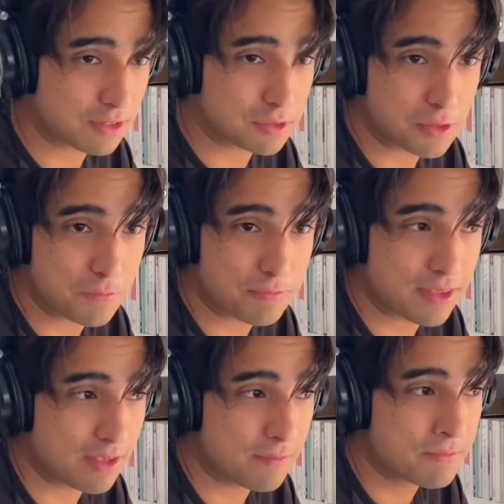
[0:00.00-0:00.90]
So
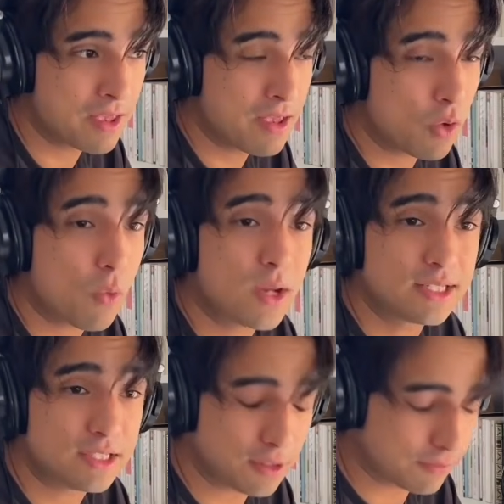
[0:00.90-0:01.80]
the
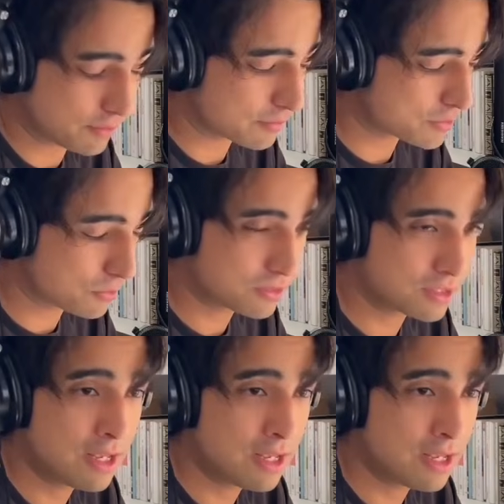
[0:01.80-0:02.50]
quality of the result